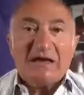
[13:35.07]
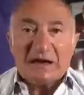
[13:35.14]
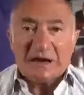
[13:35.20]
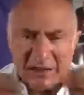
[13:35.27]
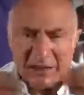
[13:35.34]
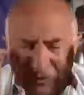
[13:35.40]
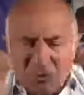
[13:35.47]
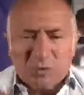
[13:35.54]

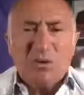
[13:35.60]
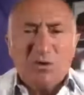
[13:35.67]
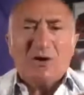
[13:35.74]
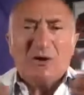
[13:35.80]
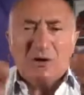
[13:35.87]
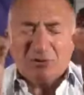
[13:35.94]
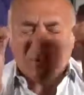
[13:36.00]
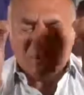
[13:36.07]
let's
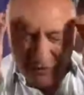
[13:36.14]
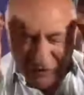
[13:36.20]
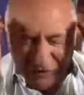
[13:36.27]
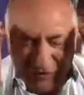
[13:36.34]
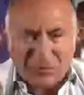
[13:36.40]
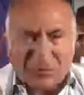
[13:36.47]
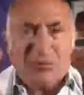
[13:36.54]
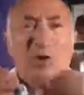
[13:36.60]
work on
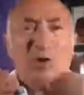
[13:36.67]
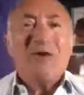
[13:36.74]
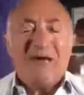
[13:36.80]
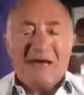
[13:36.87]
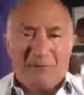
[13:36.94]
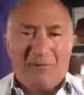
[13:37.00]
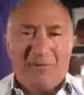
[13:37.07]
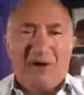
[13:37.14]
transforming
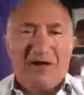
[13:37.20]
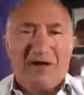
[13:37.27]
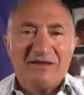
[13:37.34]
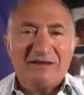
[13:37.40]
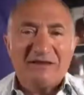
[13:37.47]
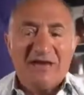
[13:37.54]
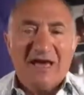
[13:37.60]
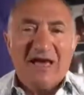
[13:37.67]
our
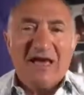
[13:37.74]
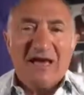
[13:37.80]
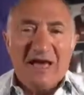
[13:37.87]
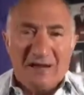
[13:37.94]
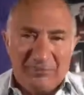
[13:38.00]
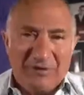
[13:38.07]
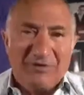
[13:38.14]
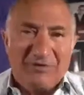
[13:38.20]
minds
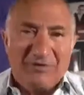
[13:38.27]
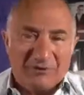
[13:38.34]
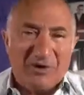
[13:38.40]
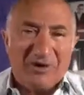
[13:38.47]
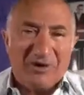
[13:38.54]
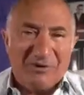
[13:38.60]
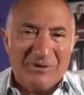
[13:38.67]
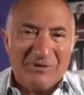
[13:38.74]
and being
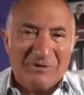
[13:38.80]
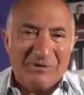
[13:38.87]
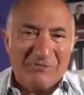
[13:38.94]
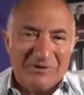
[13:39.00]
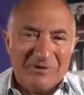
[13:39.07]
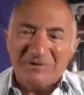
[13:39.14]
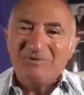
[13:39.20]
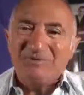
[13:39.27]
stronger people.
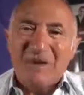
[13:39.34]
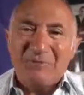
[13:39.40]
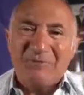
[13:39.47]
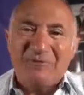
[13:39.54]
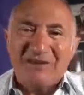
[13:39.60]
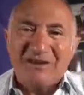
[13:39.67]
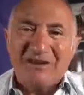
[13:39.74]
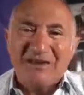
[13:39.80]
This is Pat
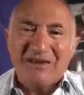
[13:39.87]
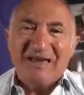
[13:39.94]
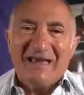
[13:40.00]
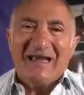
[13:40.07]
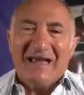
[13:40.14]
Mesiti.